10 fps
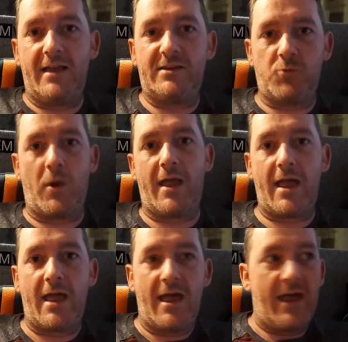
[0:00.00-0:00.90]
is
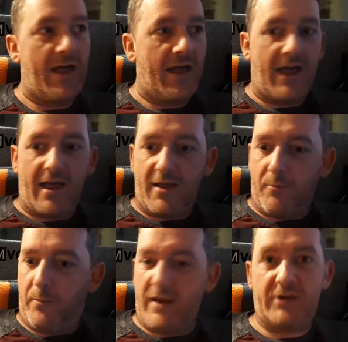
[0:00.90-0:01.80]
where
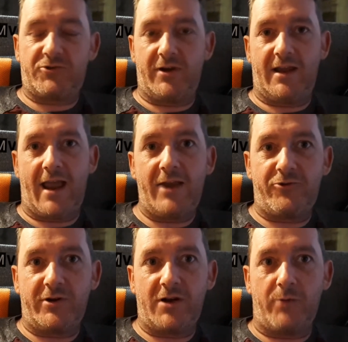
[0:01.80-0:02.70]
bigotry and
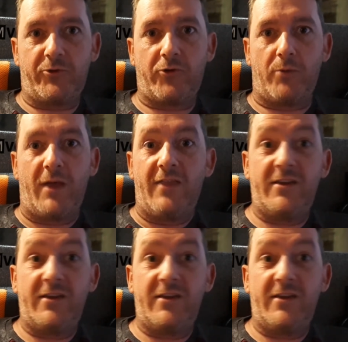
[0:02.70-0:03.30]
hatred comes from.